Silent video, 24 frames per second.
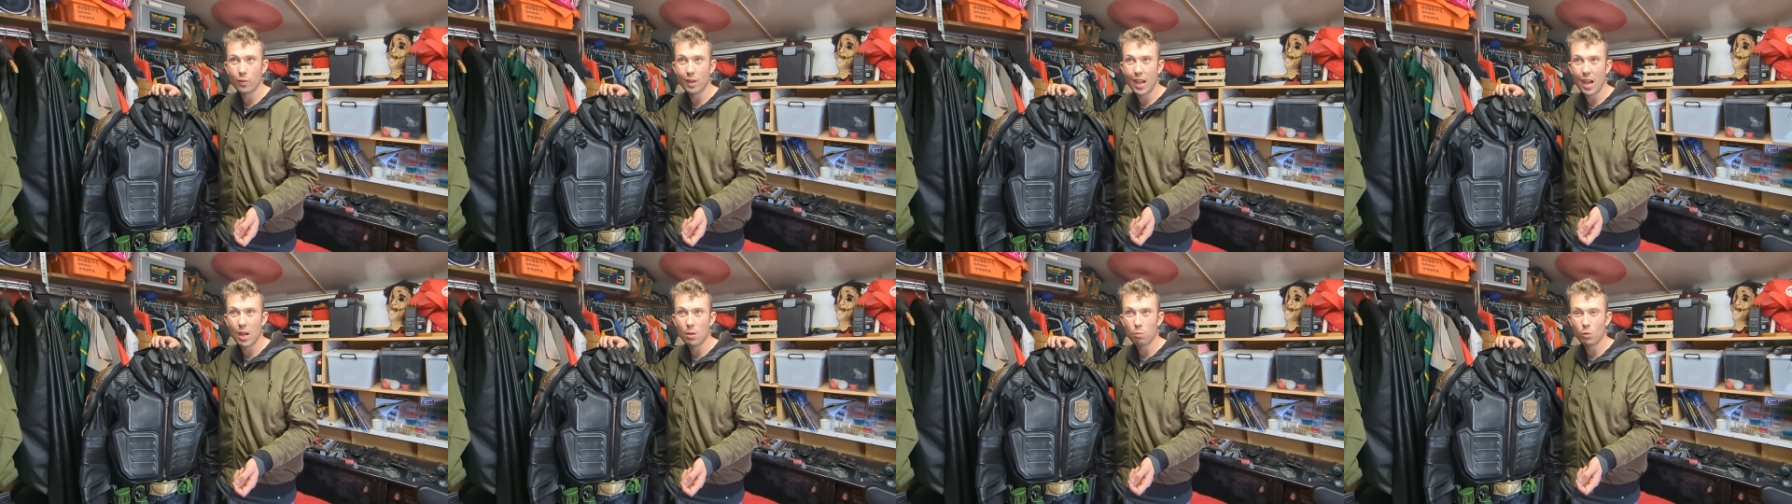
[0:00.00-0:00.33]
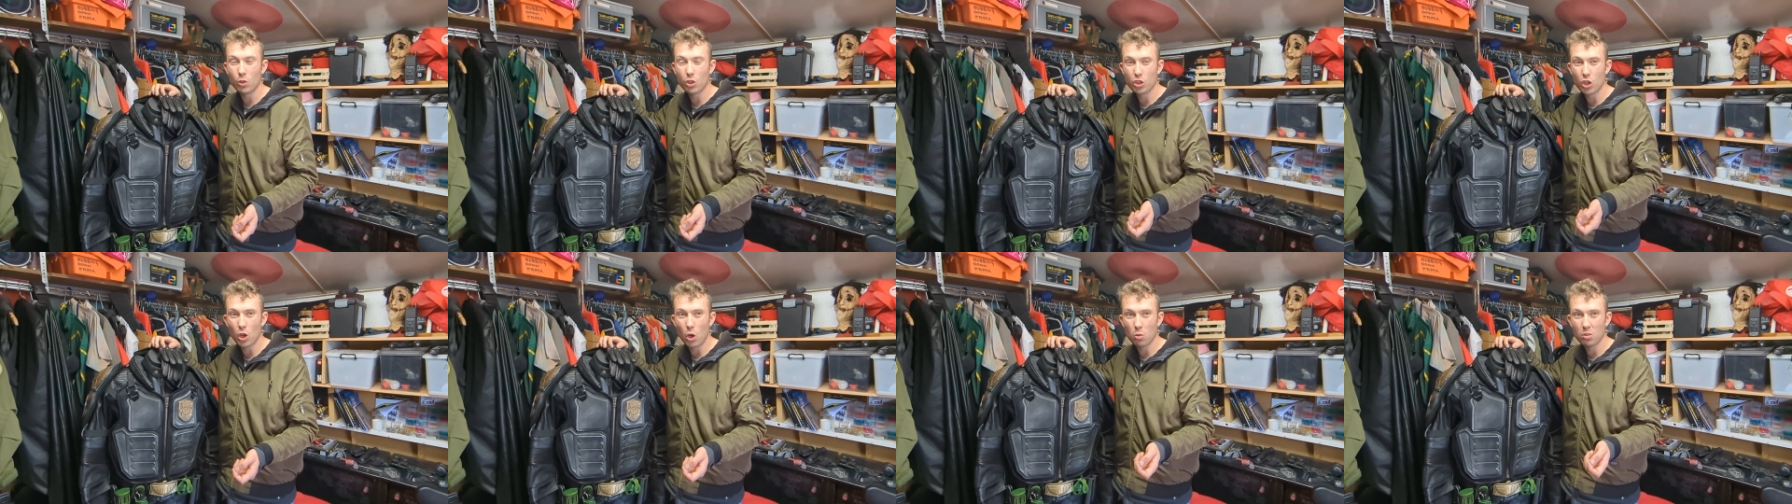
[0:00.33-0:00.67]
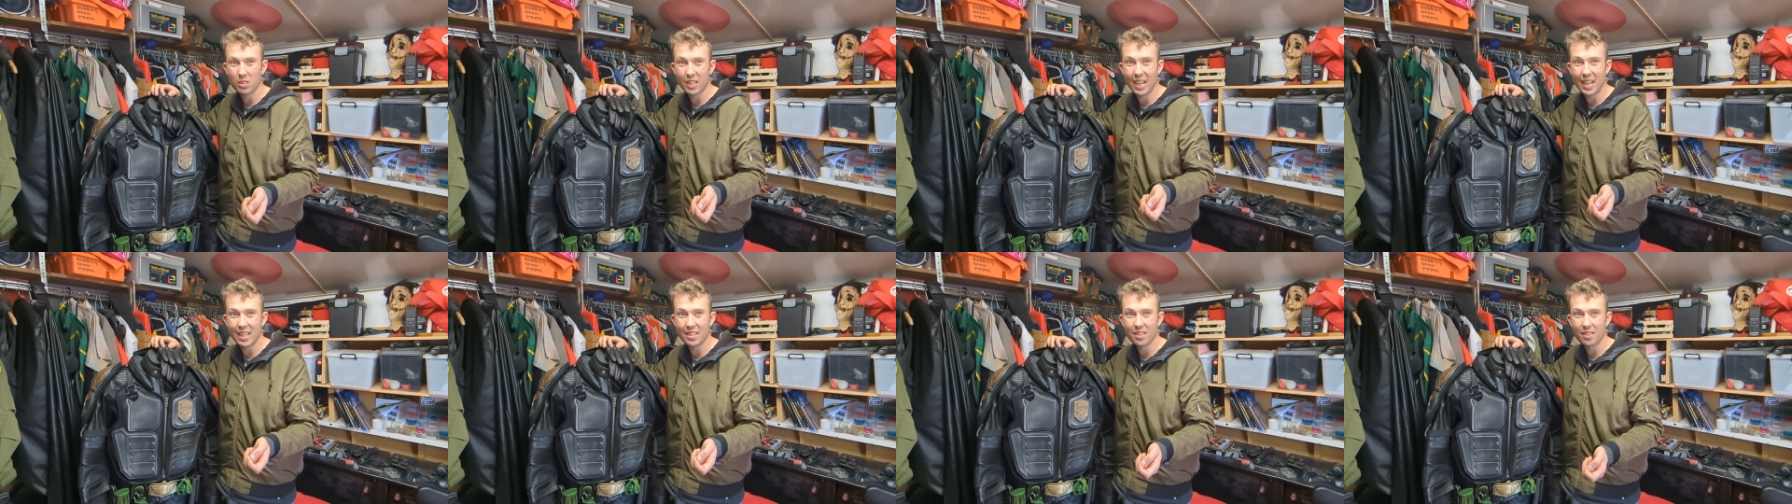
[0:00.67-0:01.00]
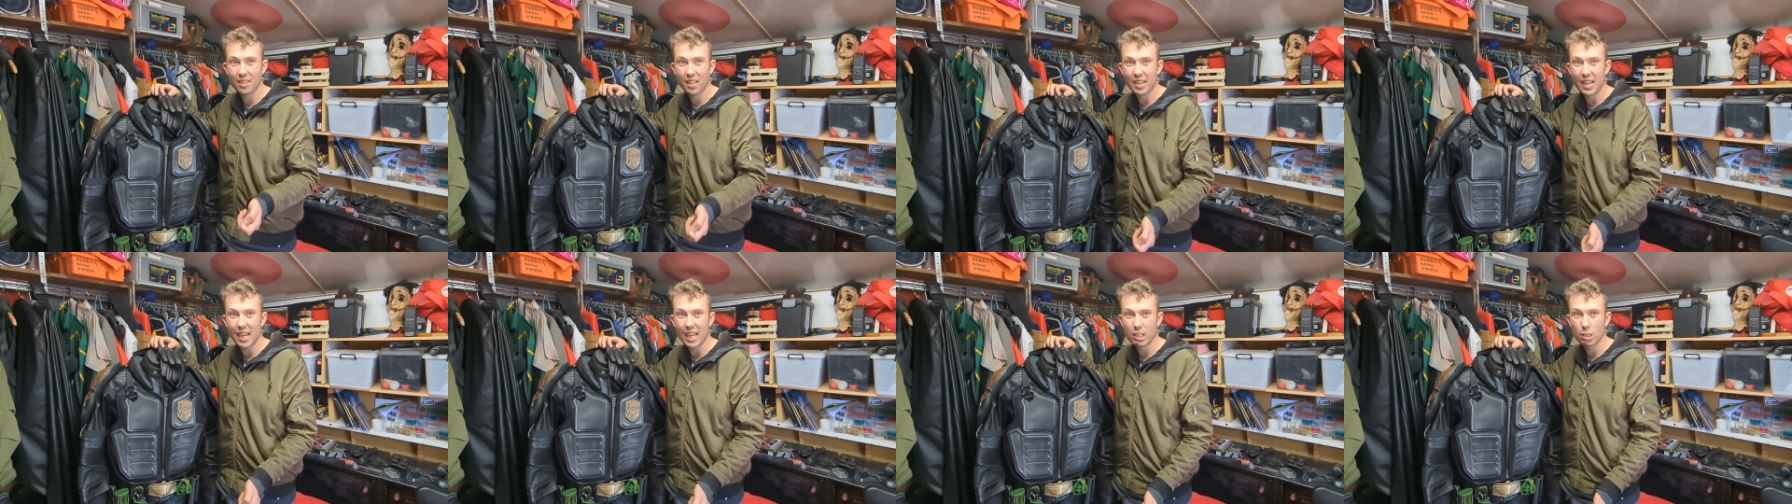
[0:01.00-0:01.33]
out which I'll tease
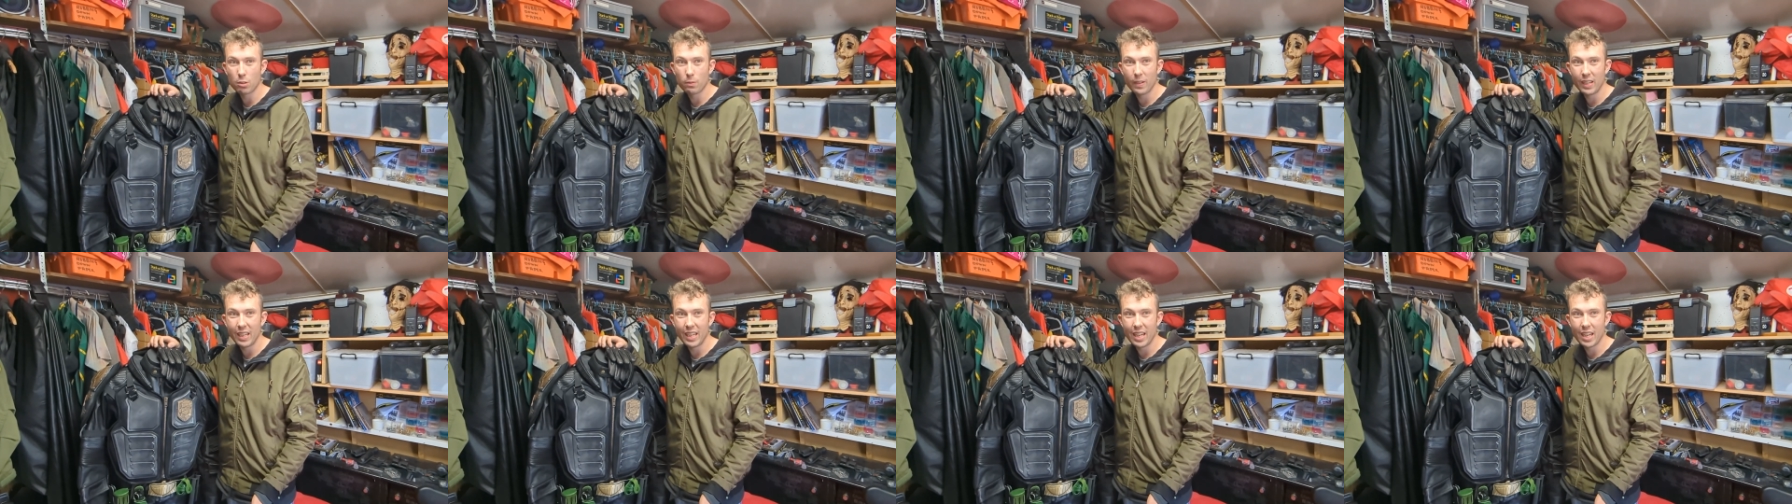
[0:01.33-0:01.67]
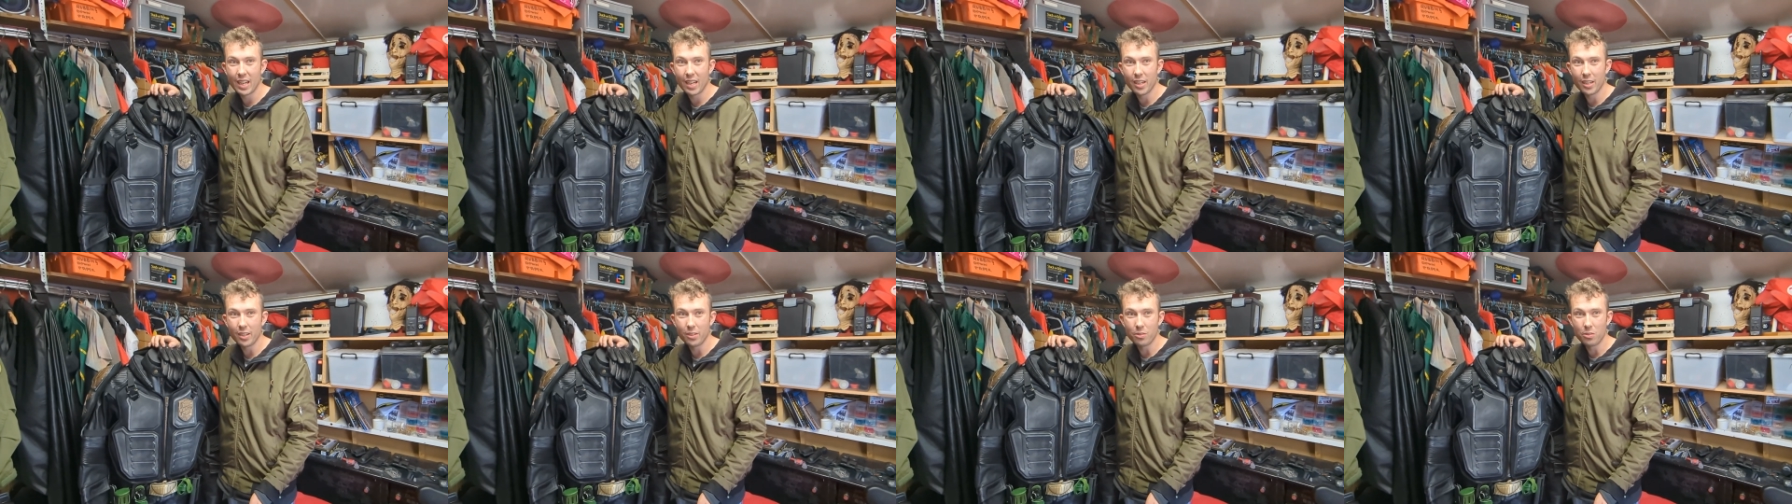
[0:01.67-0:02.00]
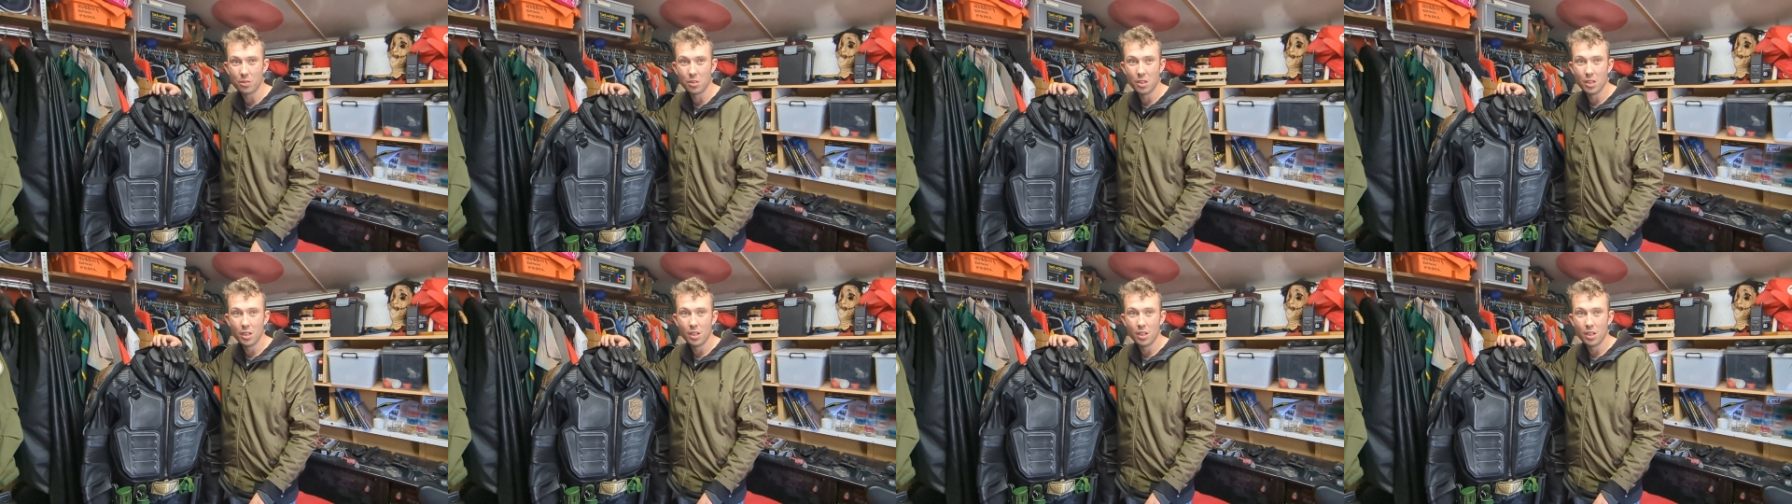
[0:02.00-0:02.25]
in the next video.